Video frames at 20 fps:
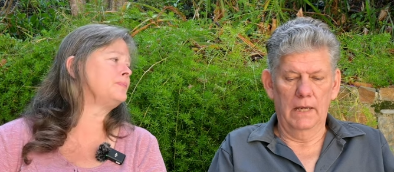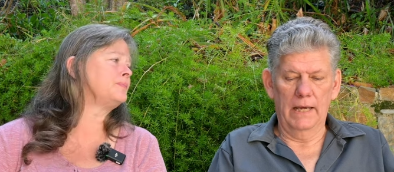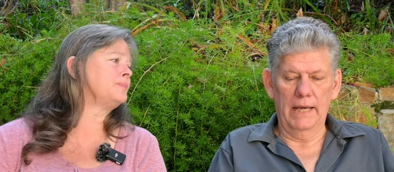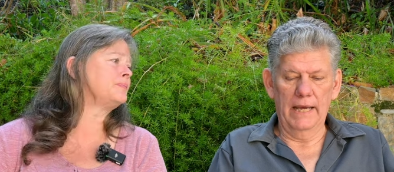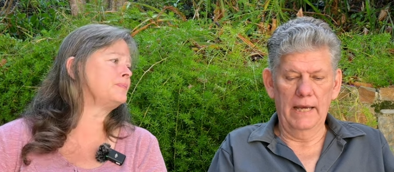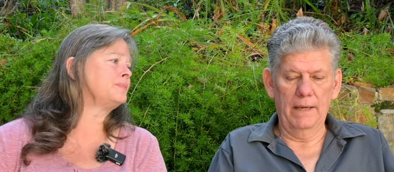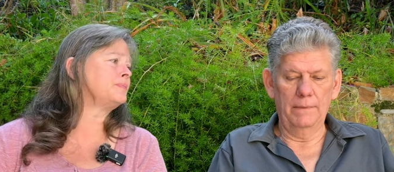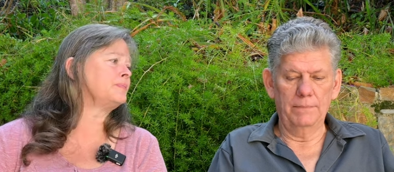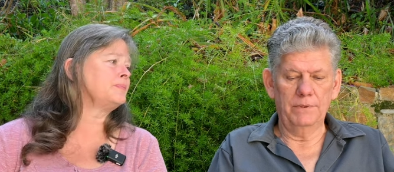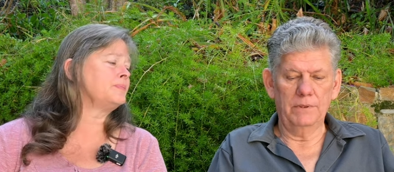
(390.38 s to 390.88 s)

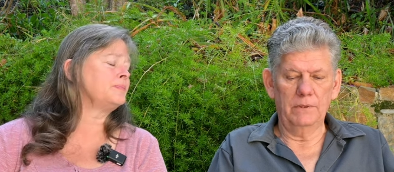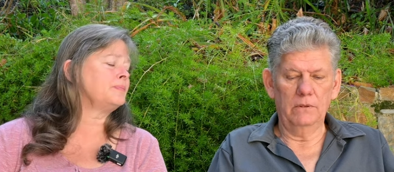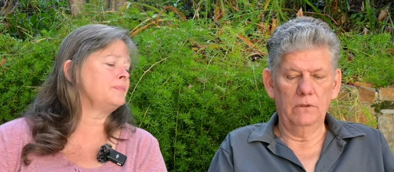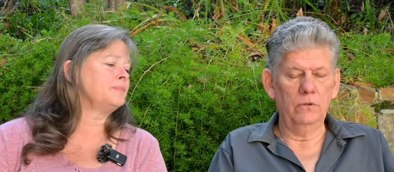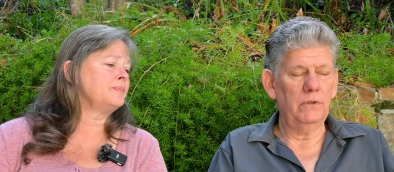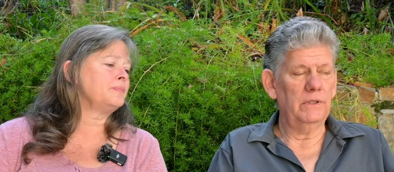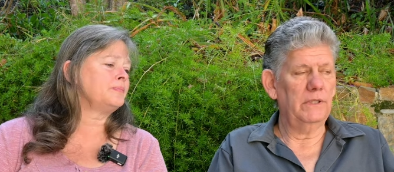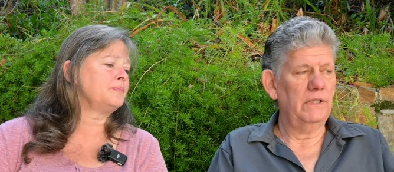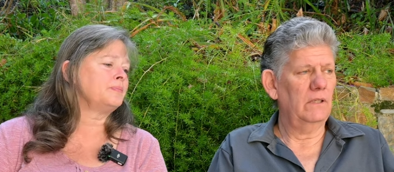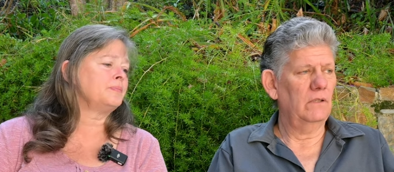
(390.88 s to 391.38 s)

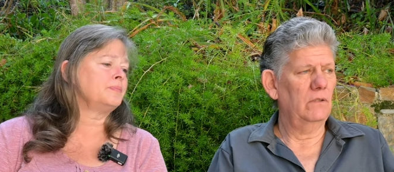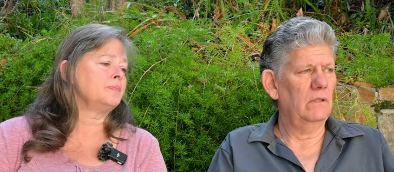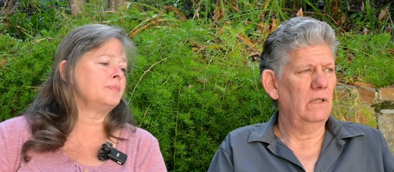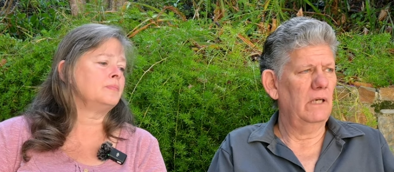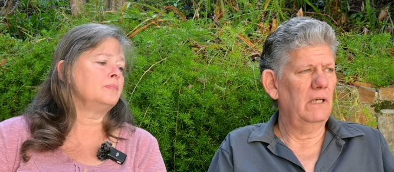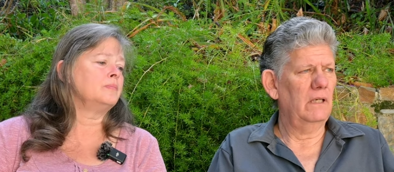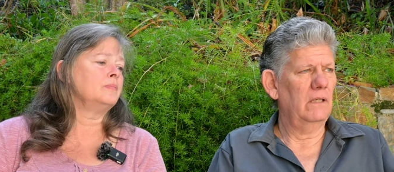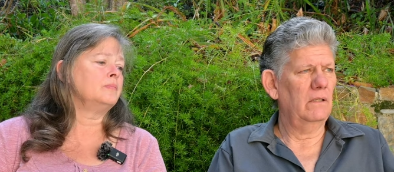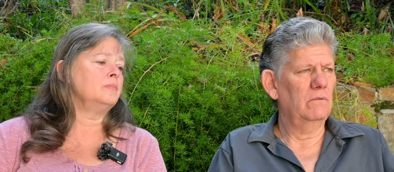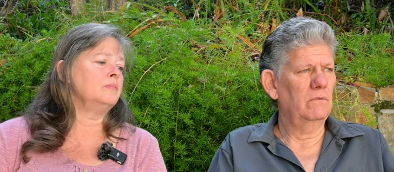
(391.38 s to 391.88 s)
Speaker 1: Absolutely. And,
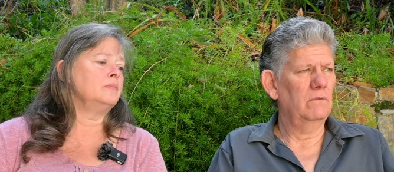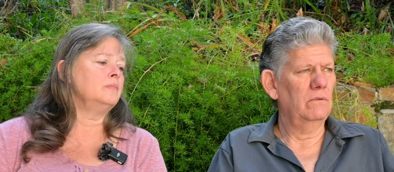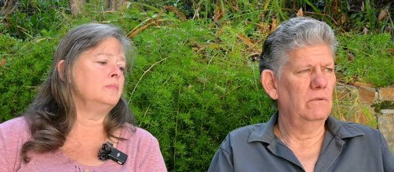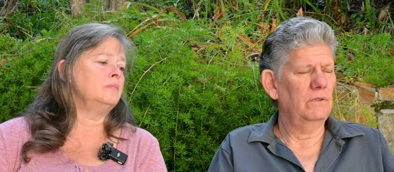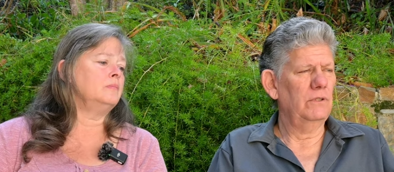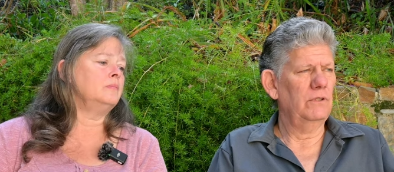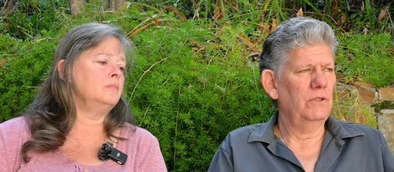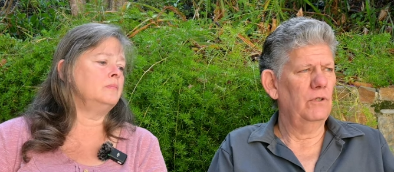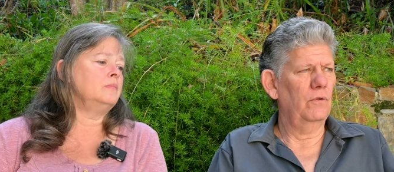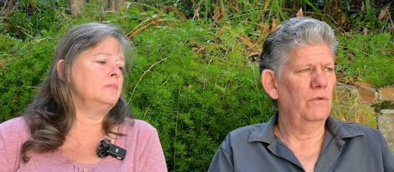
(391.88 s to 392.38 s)
and
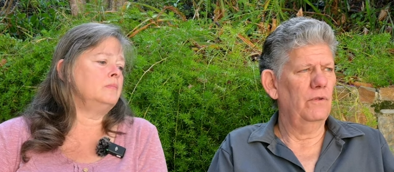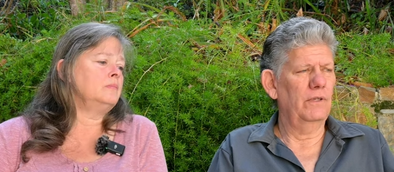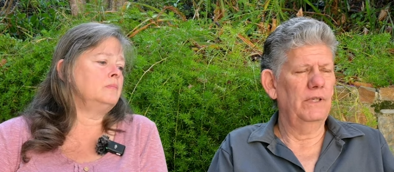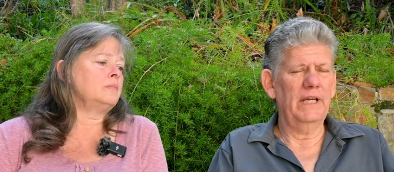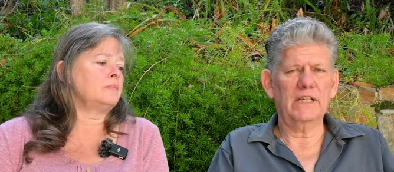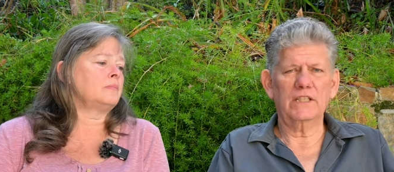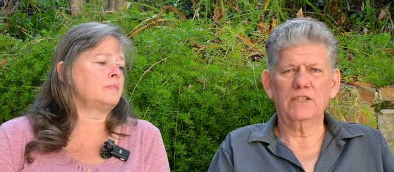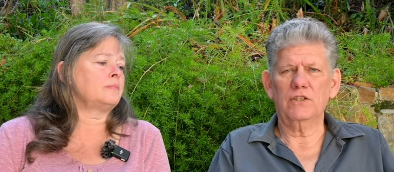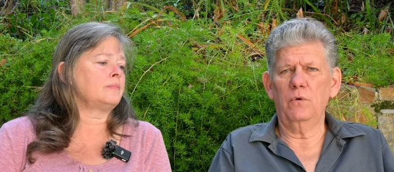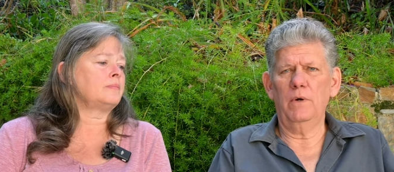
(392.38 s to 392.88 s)
you know, the
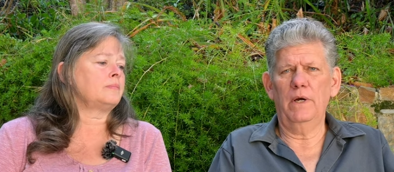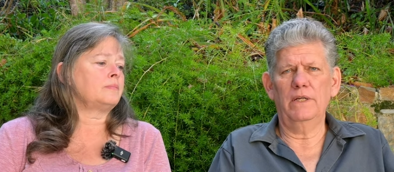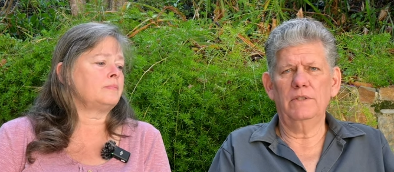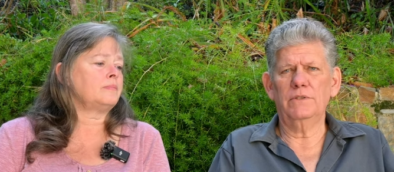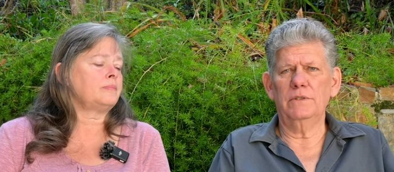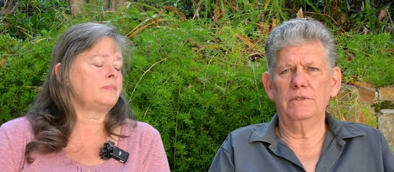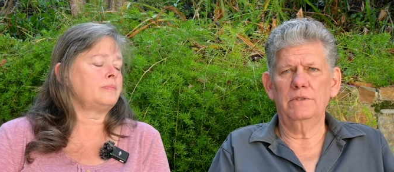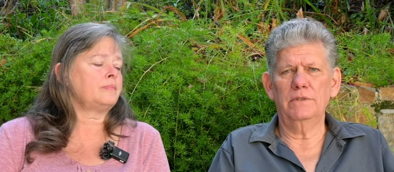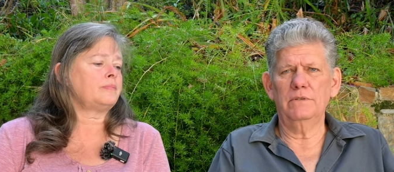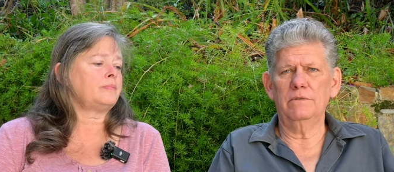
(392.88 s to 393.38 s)
next
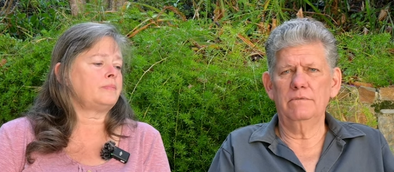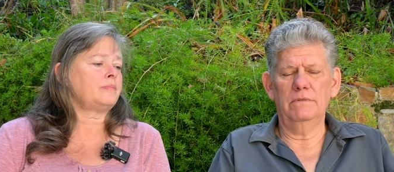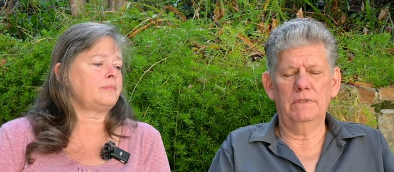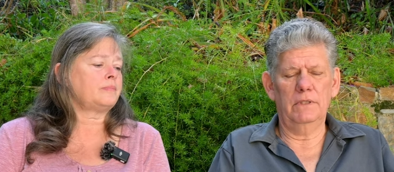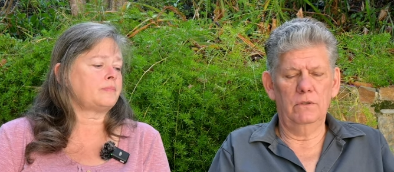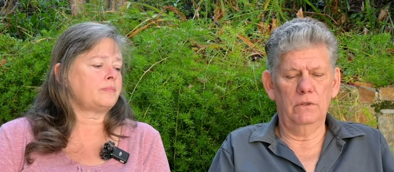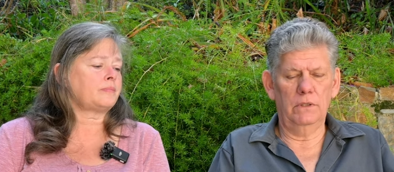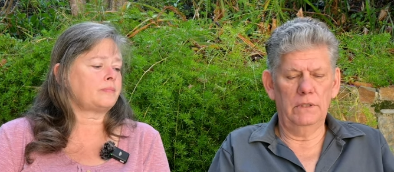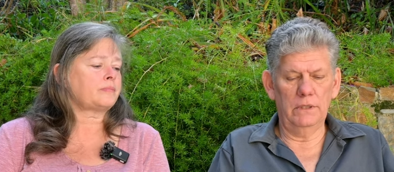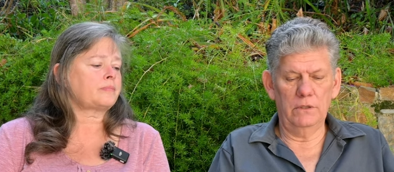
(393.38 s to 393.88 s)
question
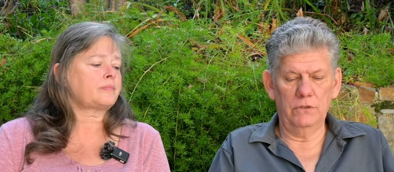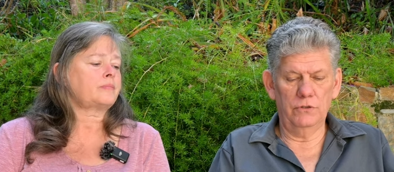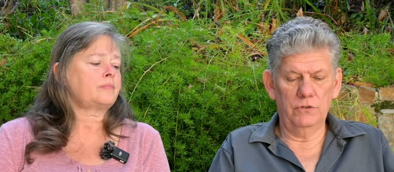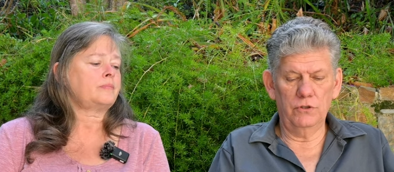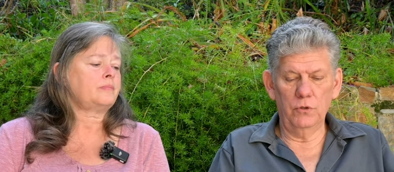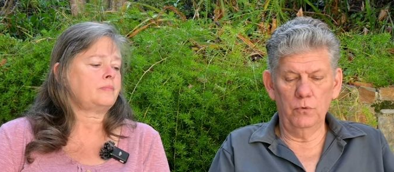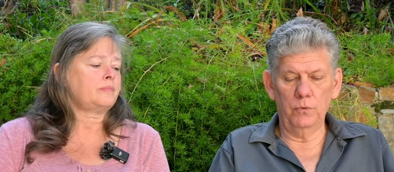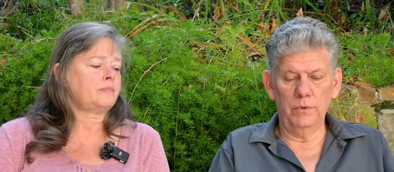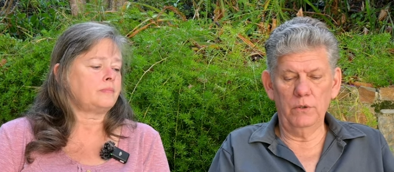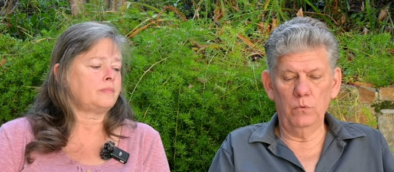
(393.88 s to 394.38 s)
is,
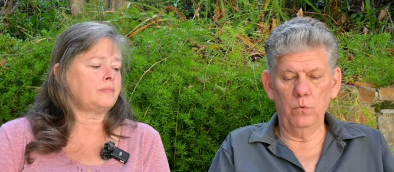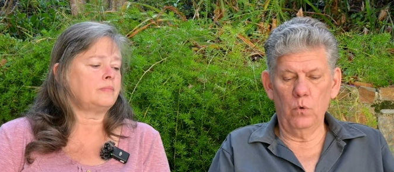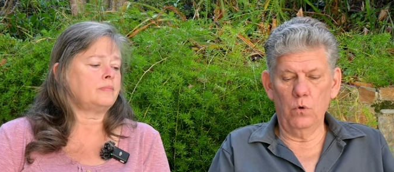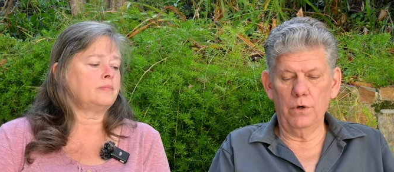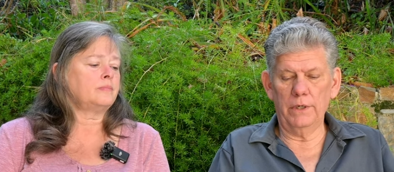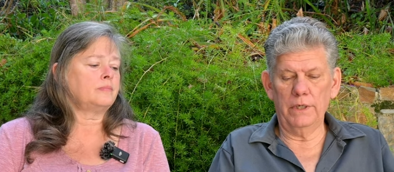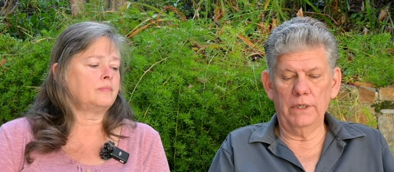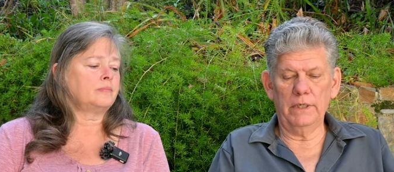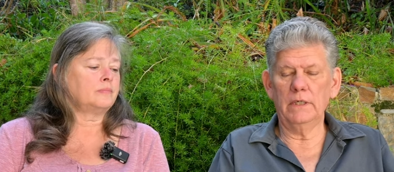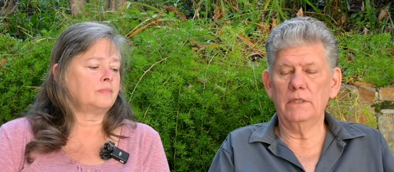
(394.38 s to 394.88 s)
do we
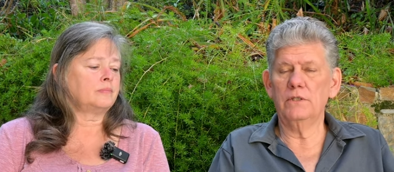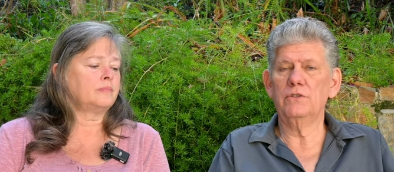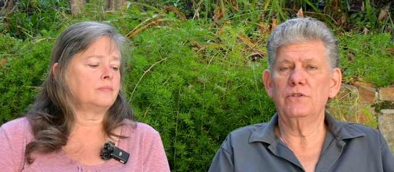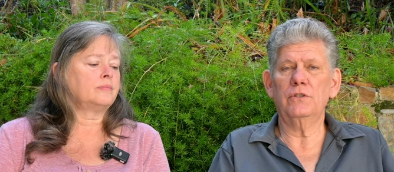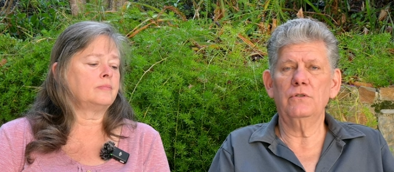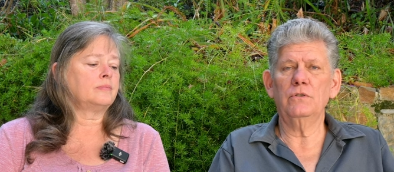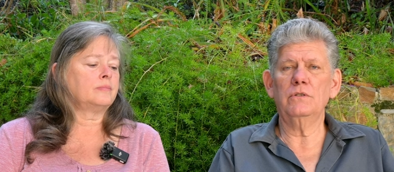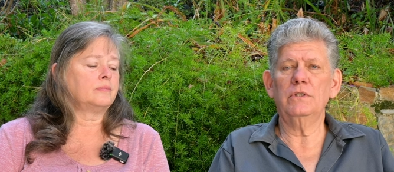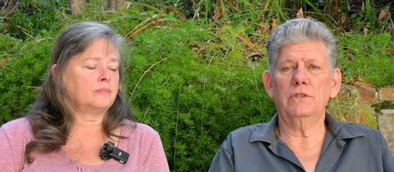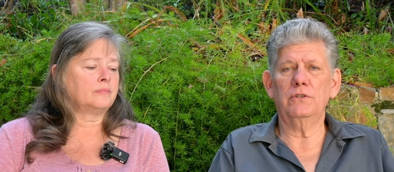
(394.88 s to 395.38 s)
warn against
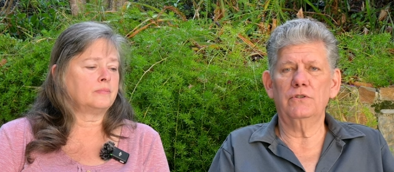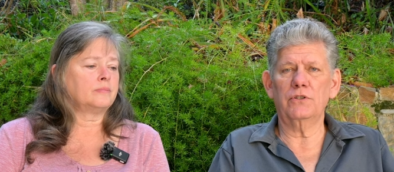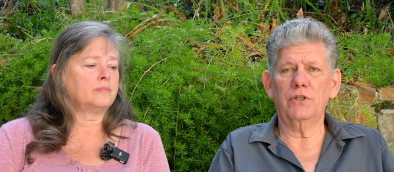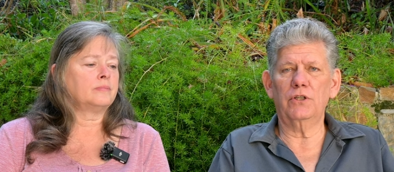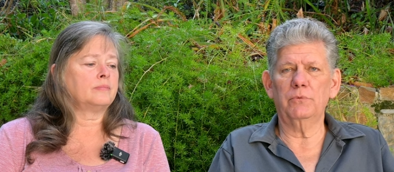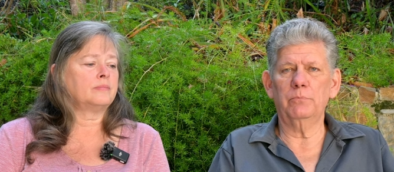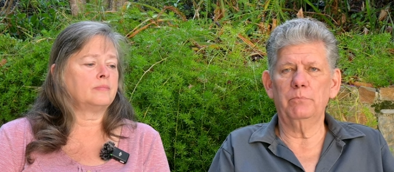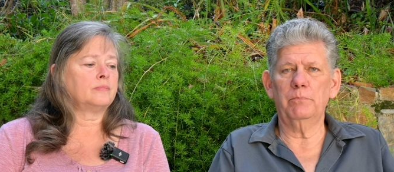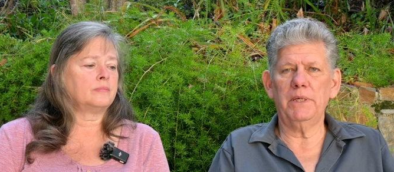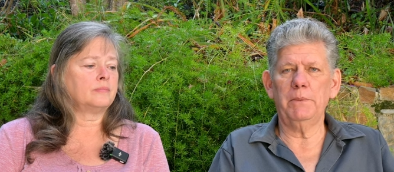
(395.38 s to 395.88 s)
using
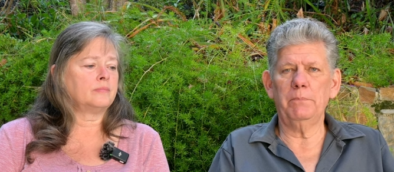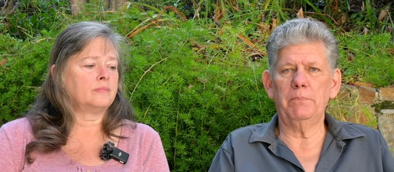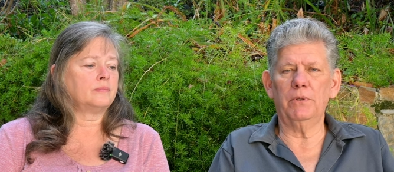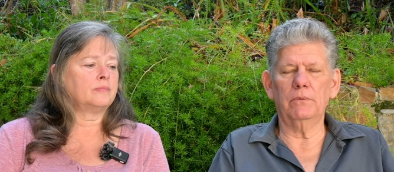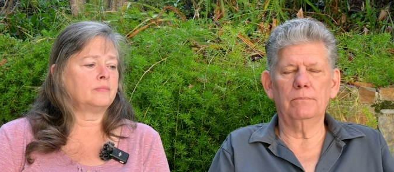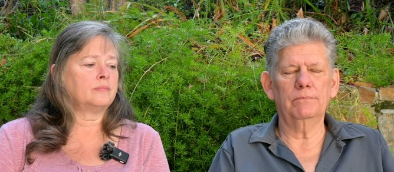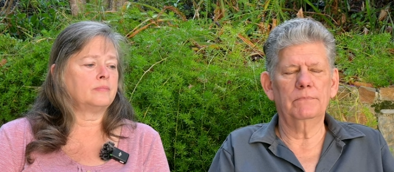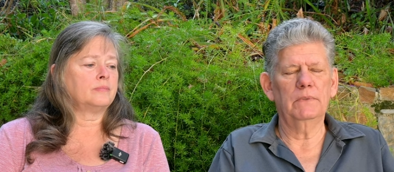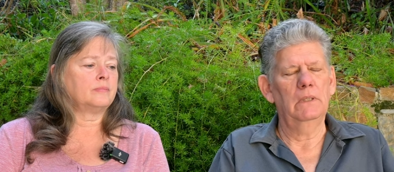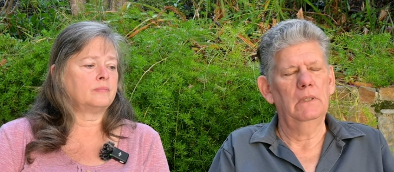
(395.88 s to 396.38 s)
certain people?